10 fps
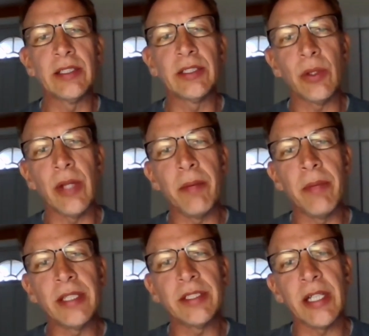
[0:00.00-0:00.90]
And so
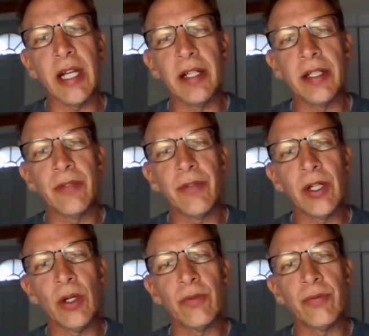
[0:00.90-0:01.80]
that makes it kind of
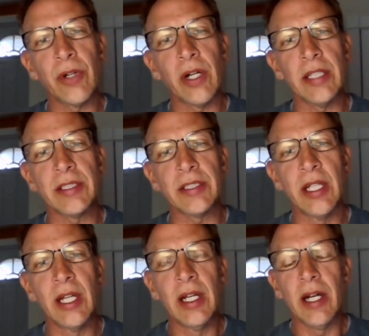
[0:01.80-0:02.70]
difficult for
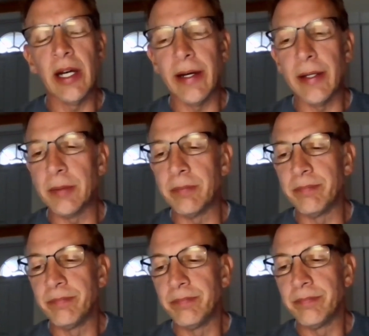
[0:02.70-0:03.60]
us
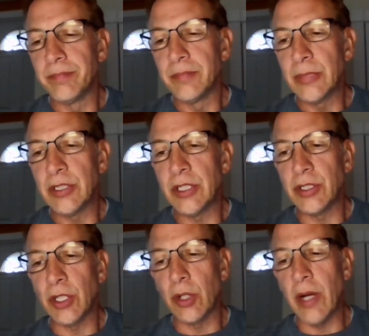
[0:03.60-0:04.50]
um, to
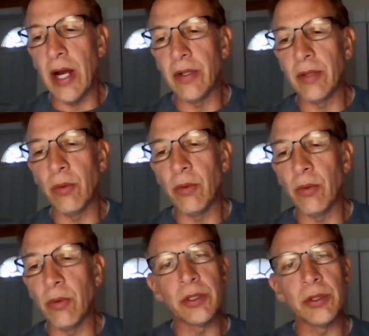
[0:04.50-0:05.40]
turn around and well,
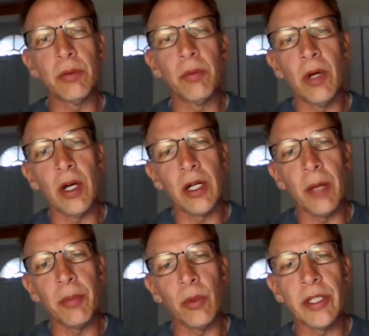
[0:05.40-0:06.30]
we were a
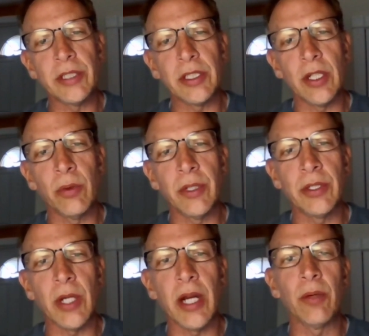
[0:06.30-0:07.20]
couple of weeks ago
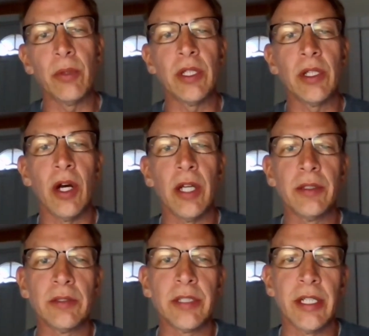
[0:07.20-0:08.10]
we tried it with the
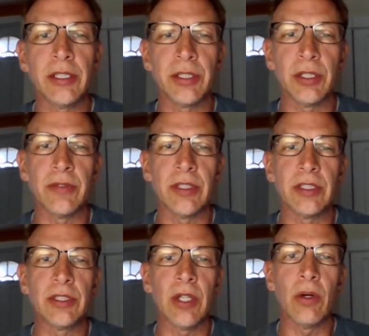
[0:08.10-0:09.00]
lawn care
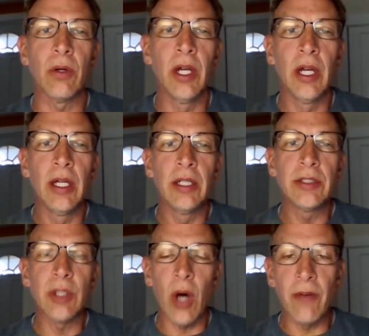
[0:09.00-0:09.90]
service. So
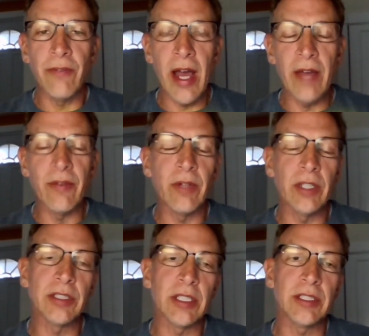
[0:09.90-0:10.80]
so all five of
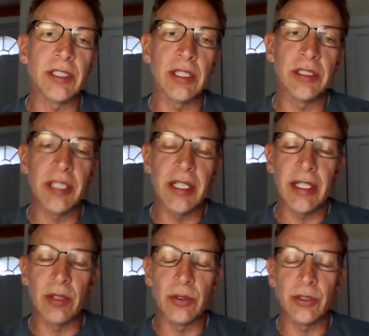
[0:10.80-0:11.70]
us that sit on city
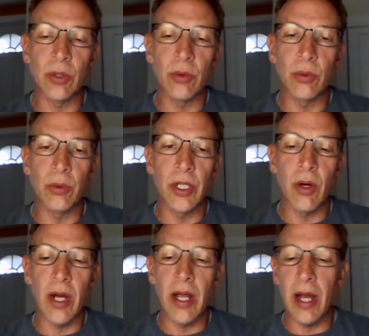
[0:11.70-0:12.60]
council, you
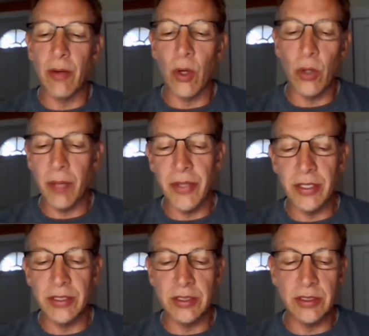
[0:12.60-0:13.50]
know, I, I wrote up
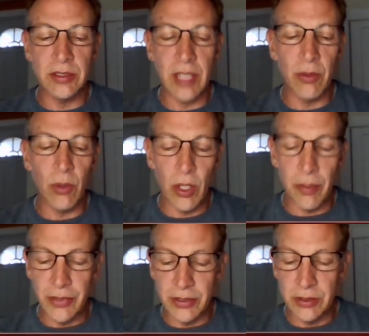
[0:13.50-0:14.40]
this I wrote
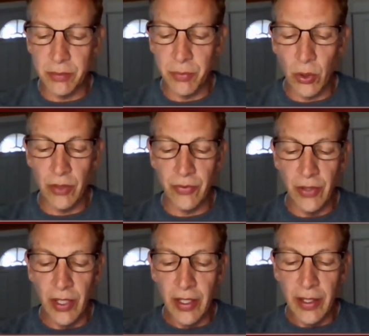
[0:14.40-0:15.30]
up this
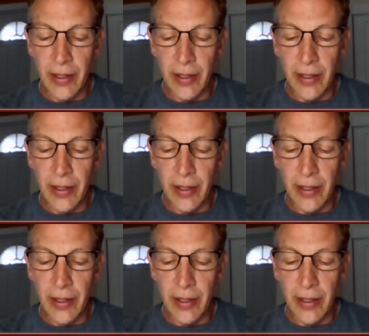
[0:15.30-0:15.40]
supportive